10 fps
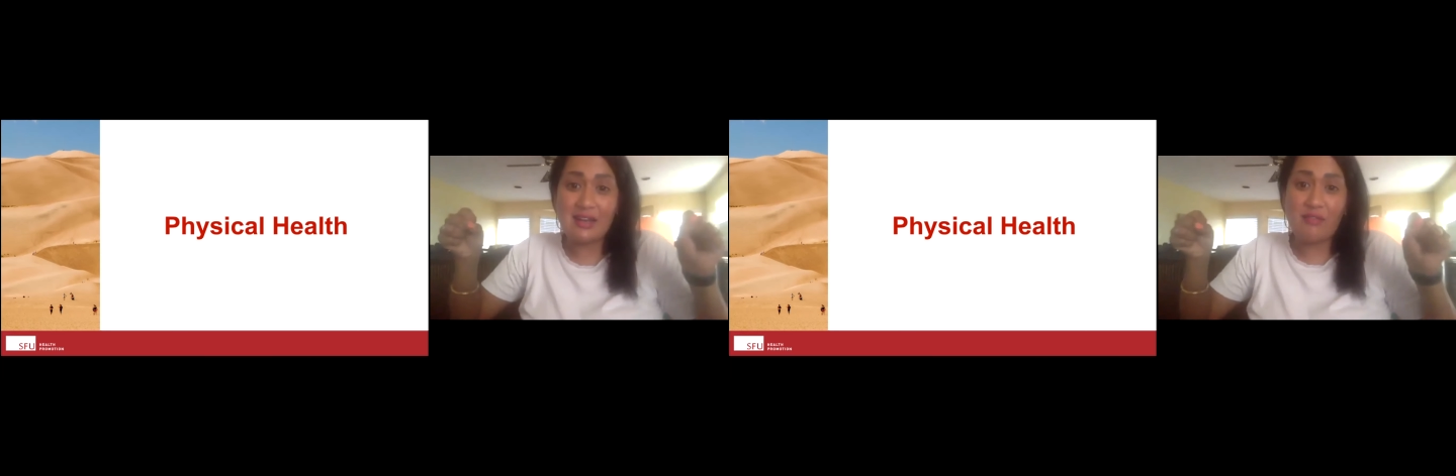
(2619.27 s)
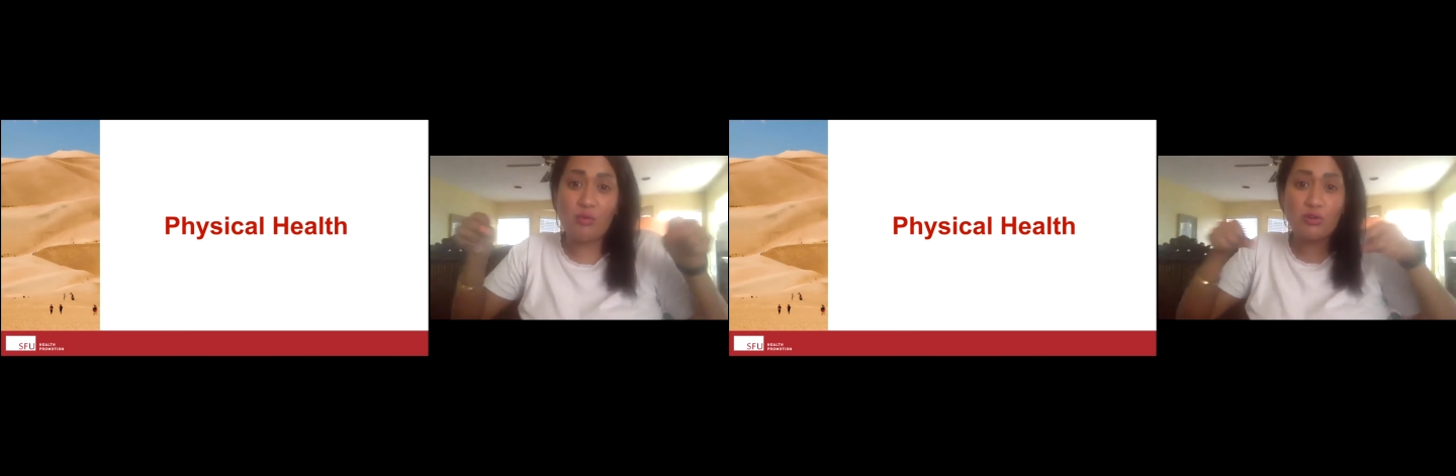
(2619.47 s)

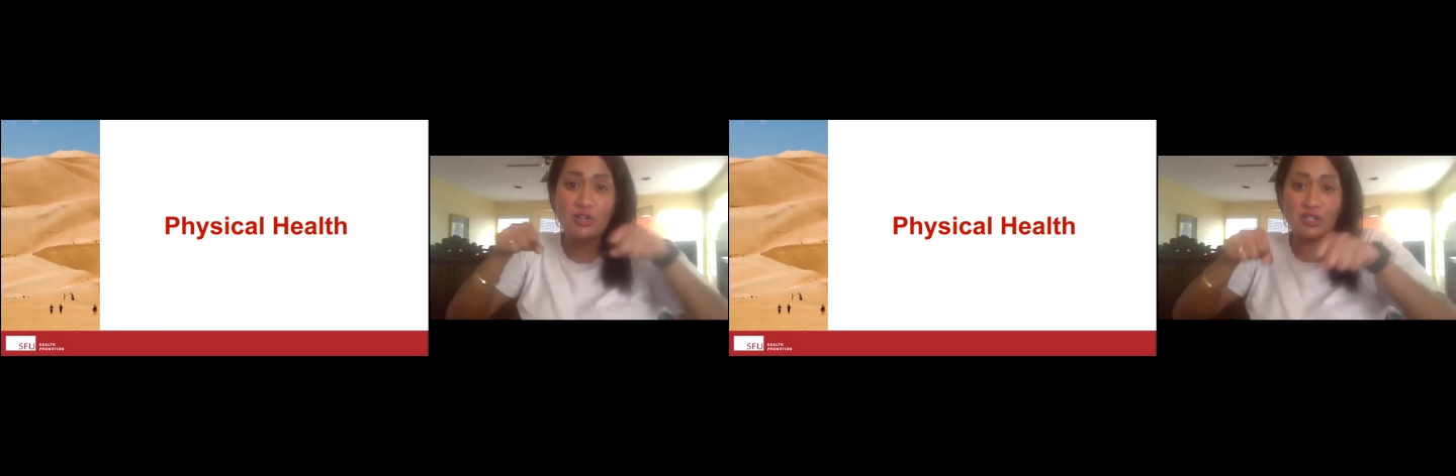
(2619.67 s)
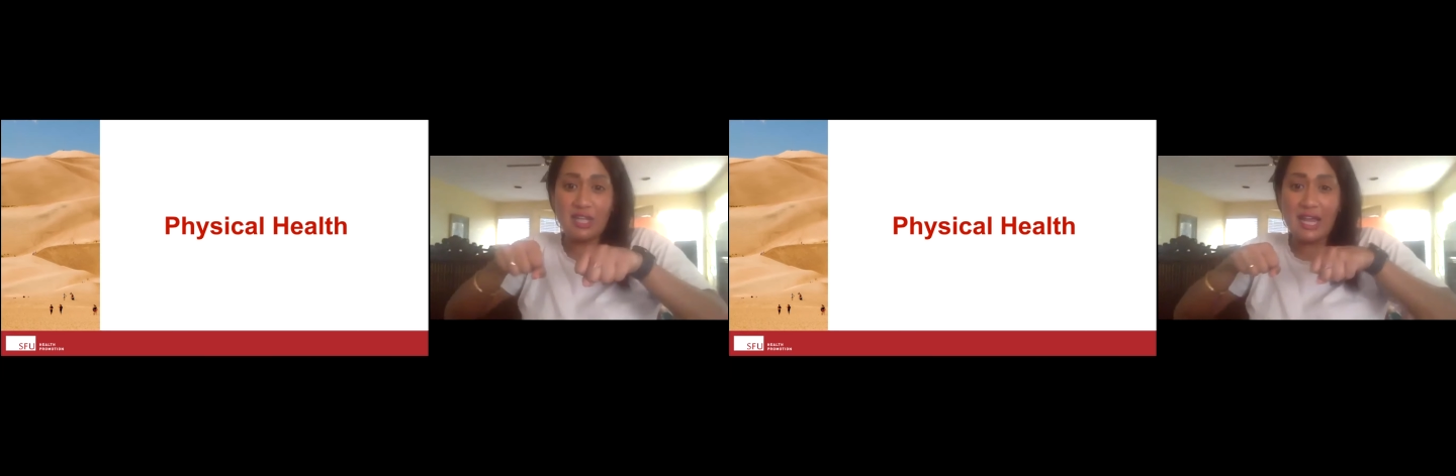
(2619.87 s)
and I've
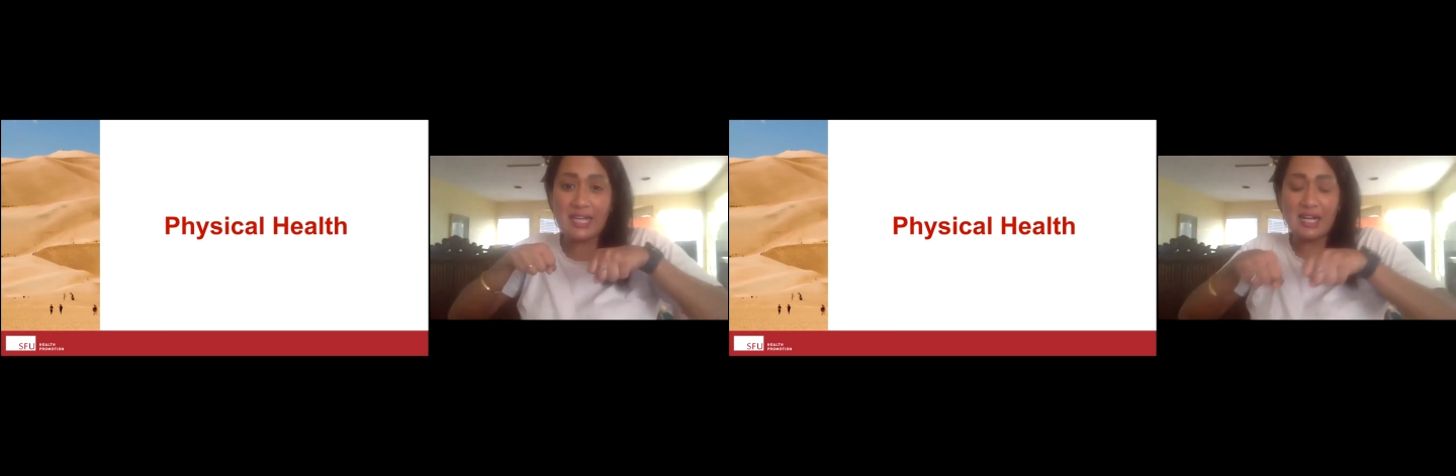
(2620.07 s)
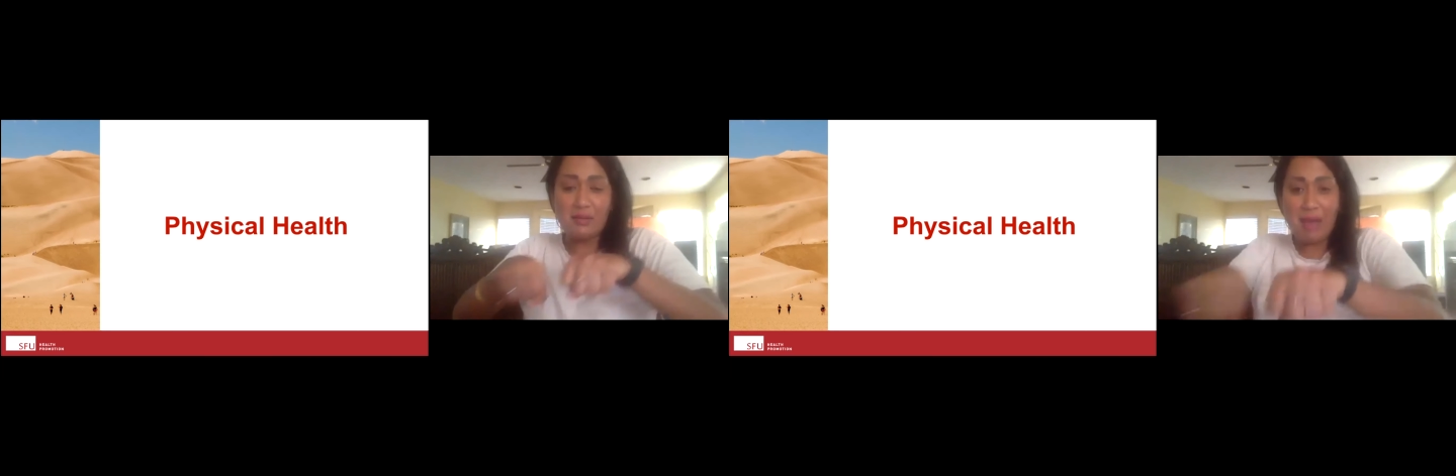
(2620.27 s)
ordered
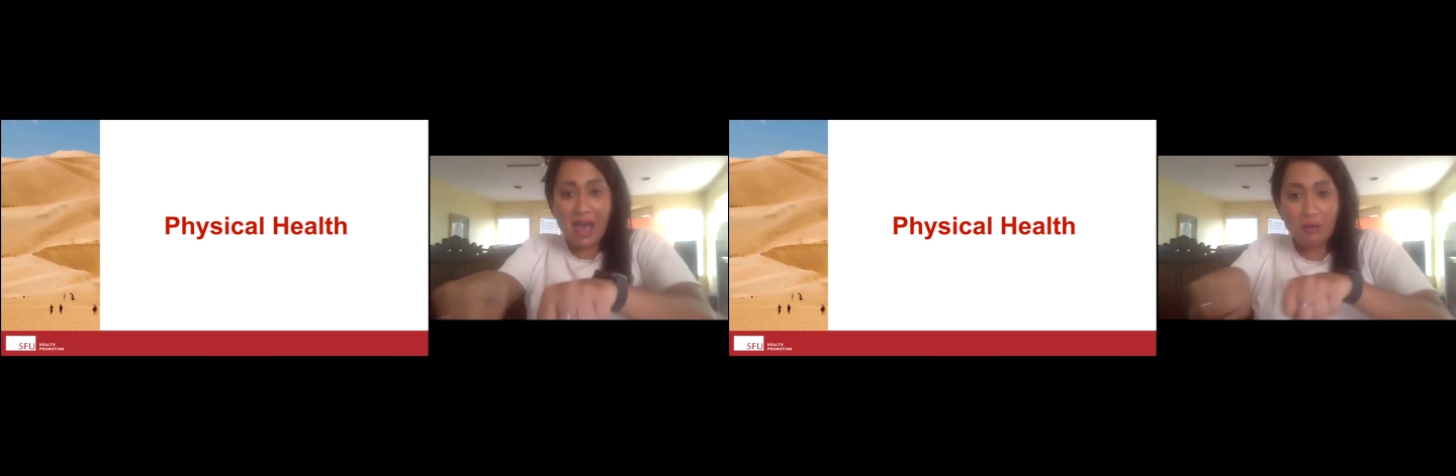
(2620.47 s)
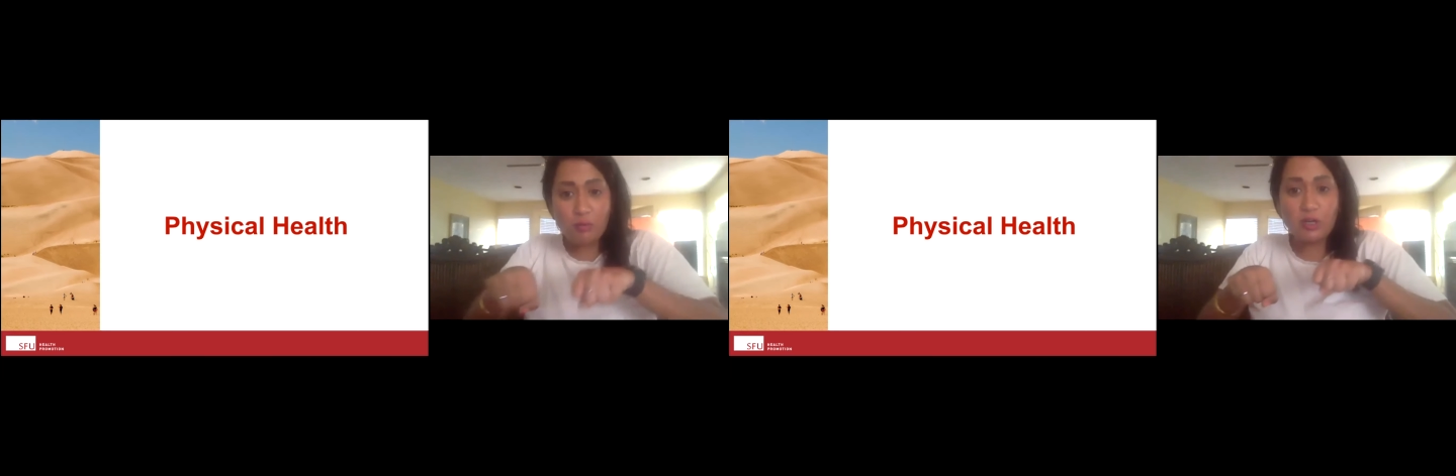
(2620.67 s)
like
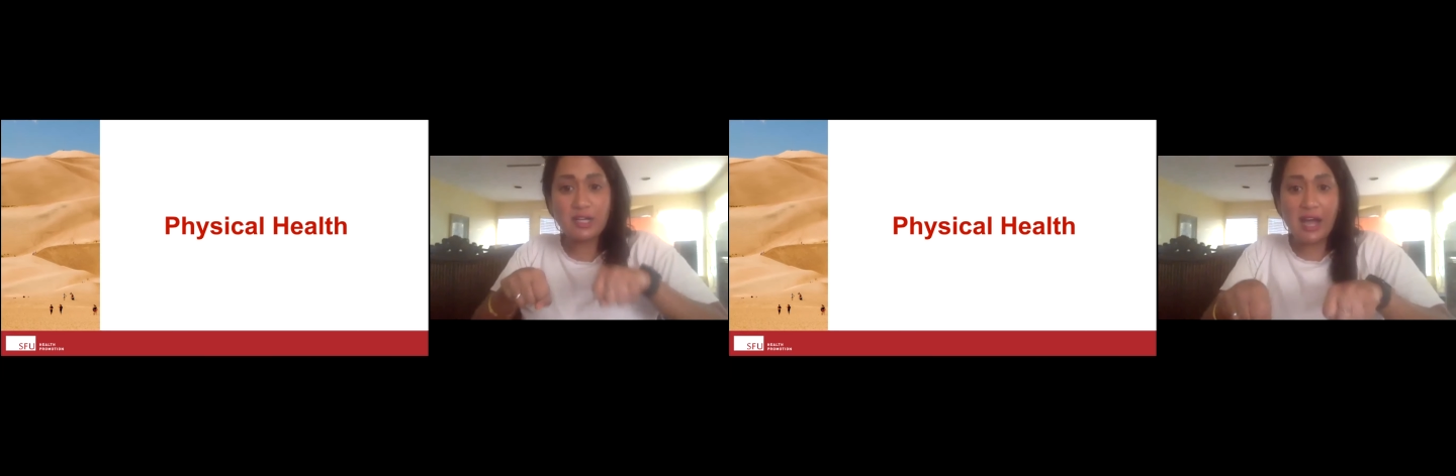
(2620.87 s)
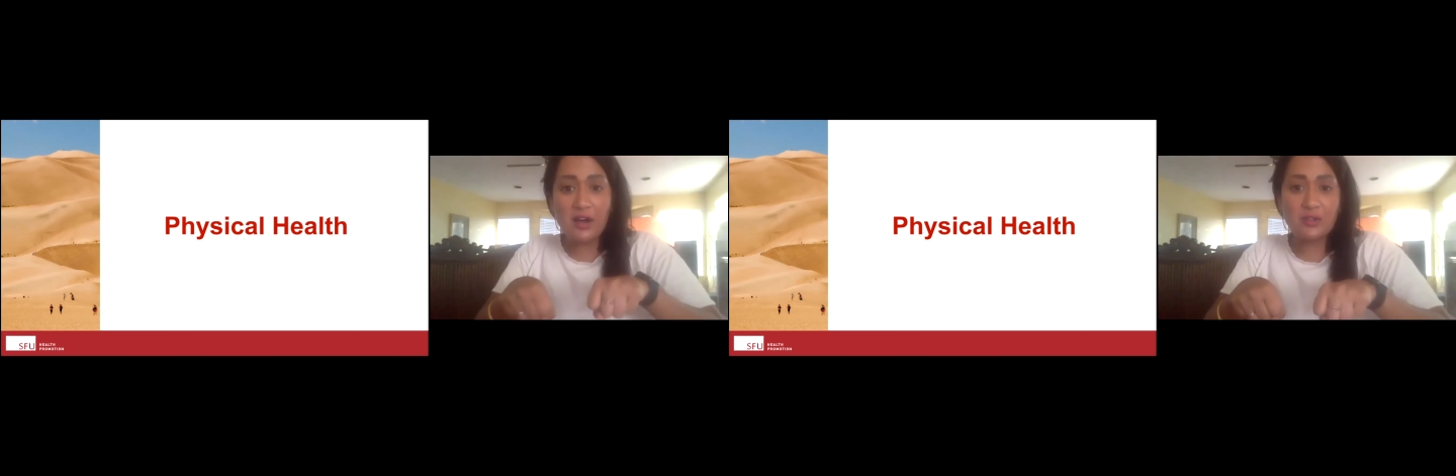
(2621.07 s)
ab
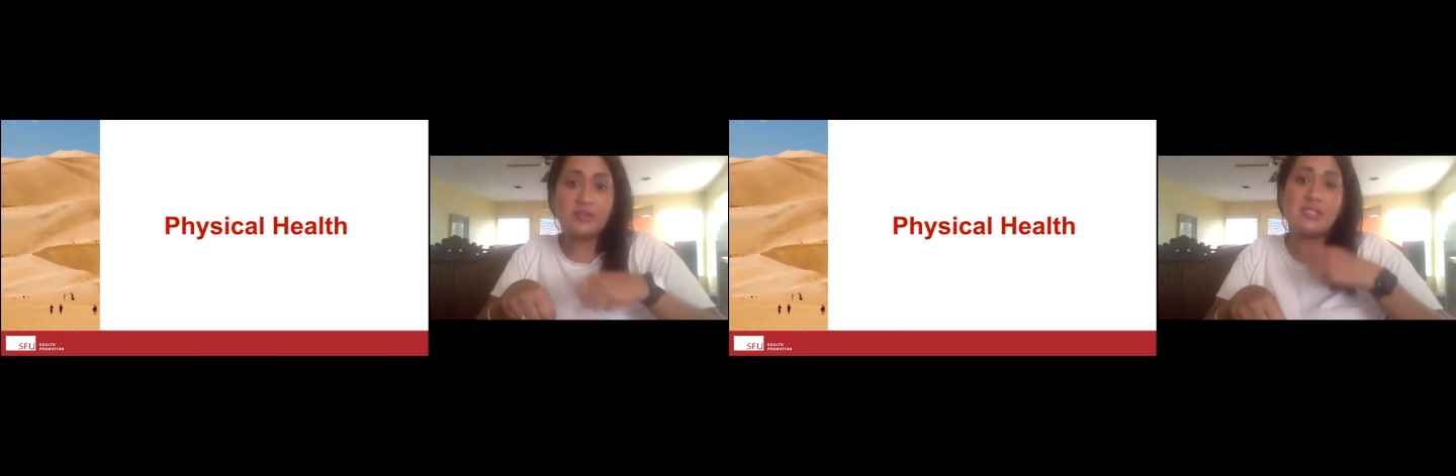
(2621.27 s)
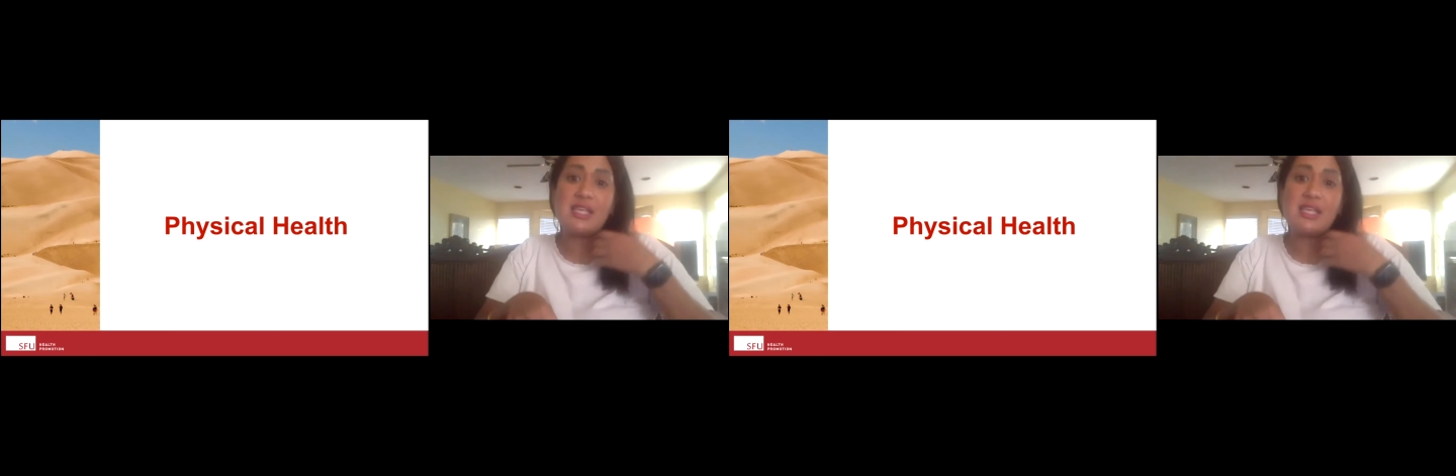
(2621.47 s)
workouts.